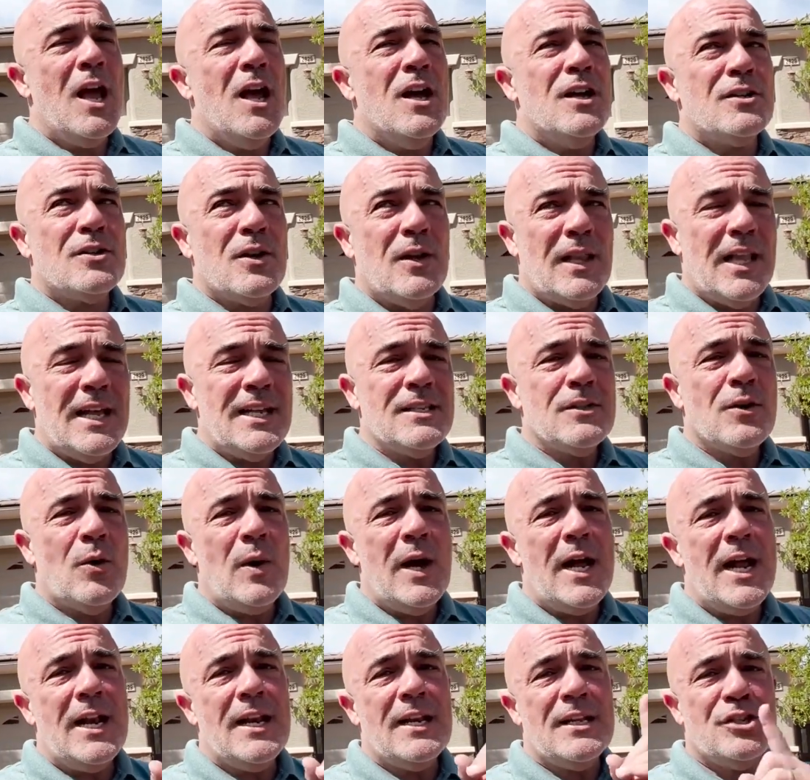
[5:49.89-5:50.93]
So let's go
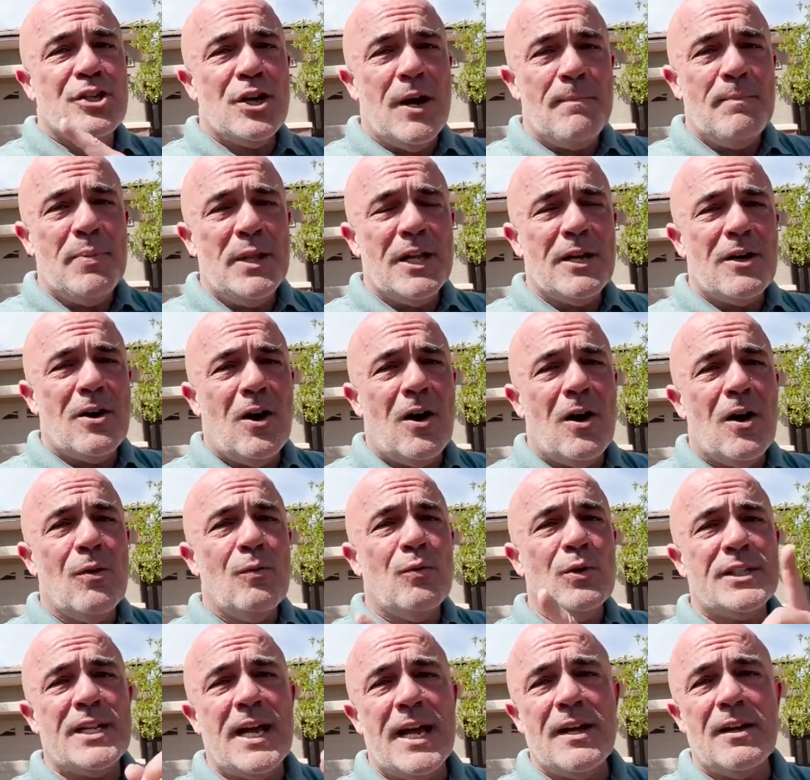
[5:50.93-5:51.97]
ahead and jump in the car.
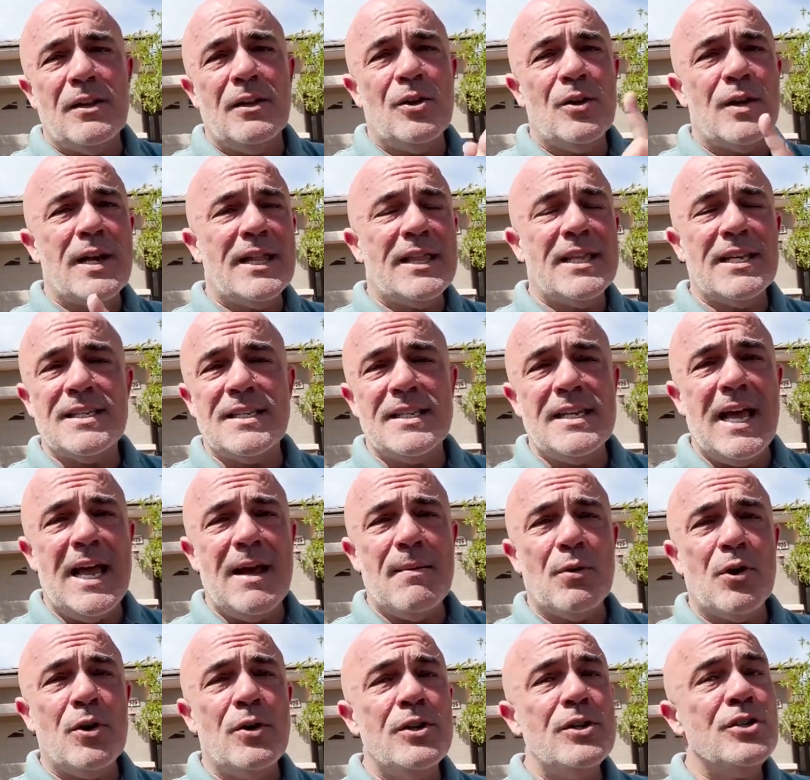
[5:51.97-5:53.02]
We'll take a look at this
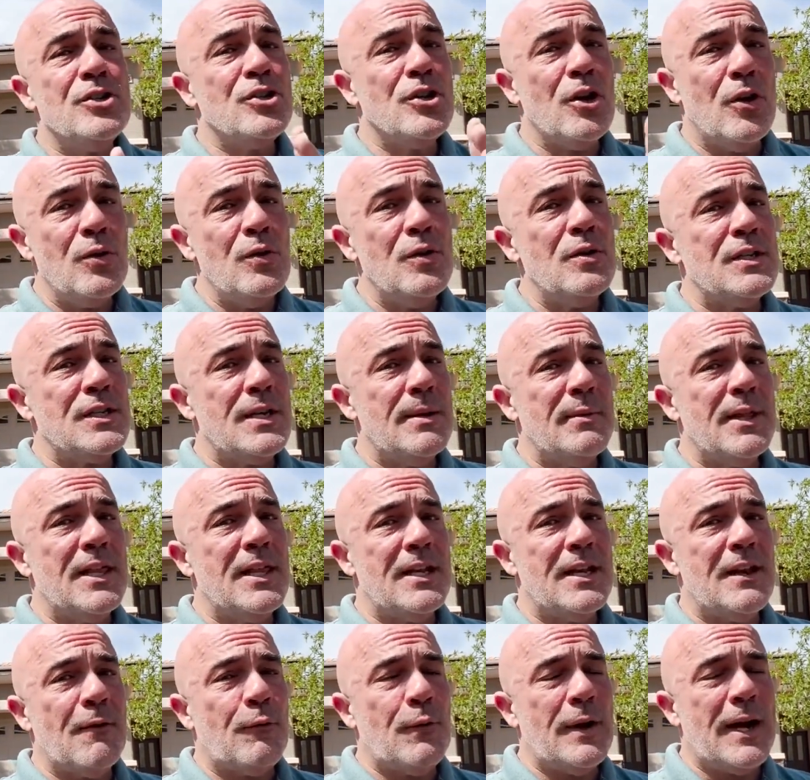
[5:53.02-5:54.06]
neighborhood, show you some of the
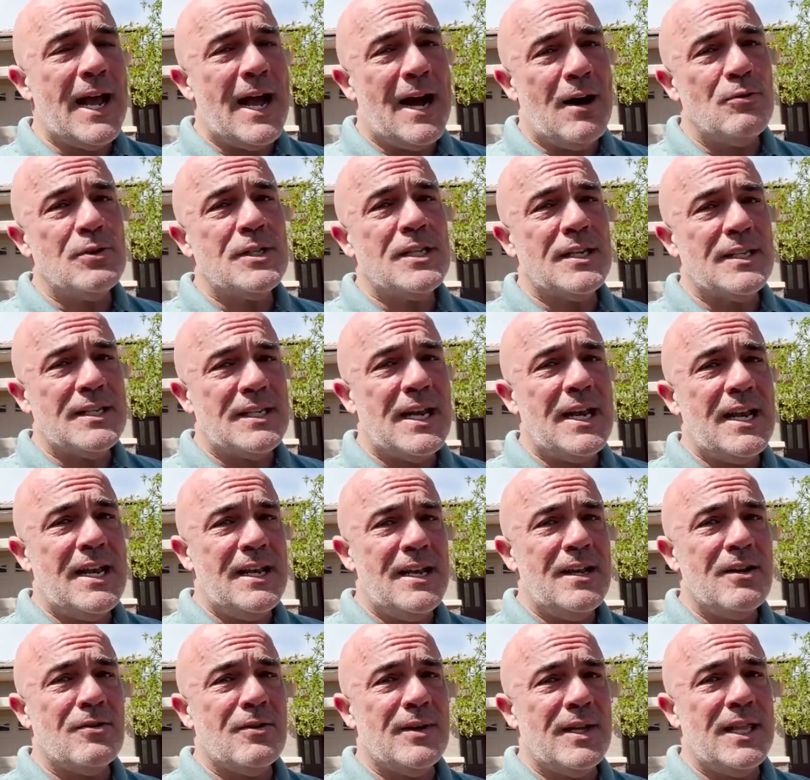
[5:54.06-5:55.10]
different houses
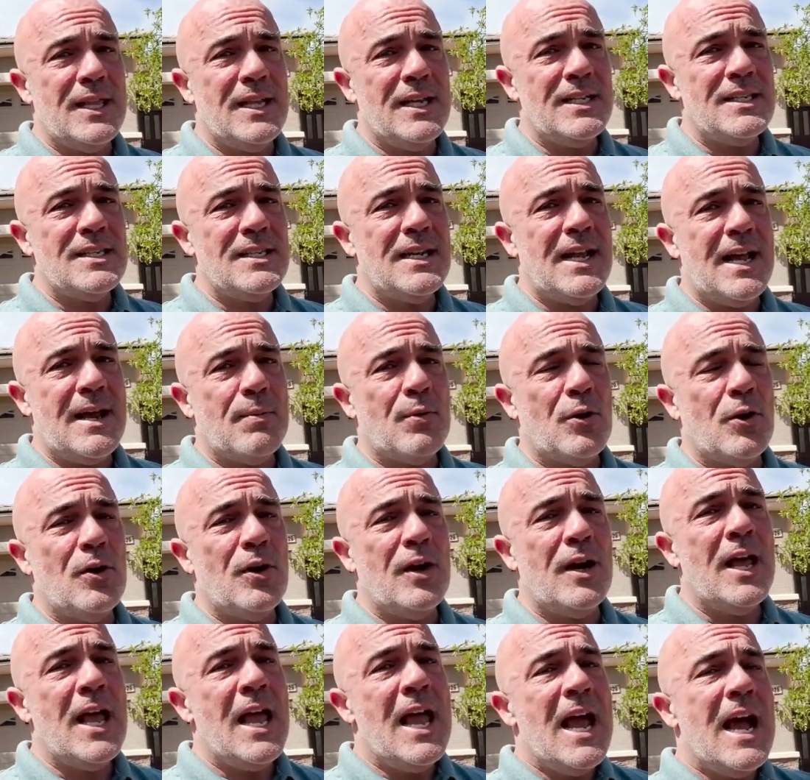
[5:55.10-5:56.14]
here in this
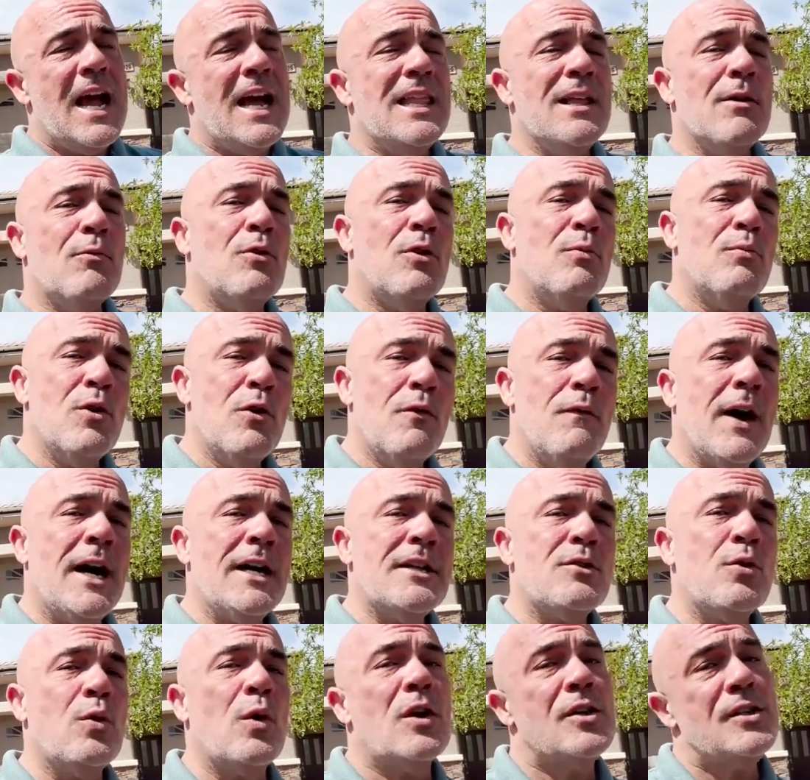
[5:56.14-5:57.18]
neighborhood, and then we'll move on
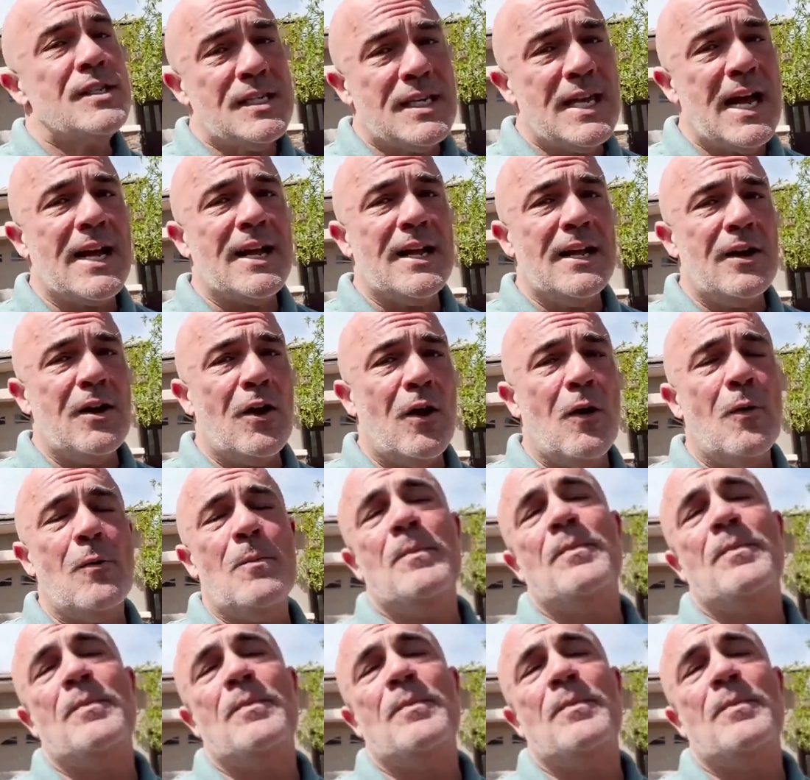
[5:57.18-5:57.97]
to our second home.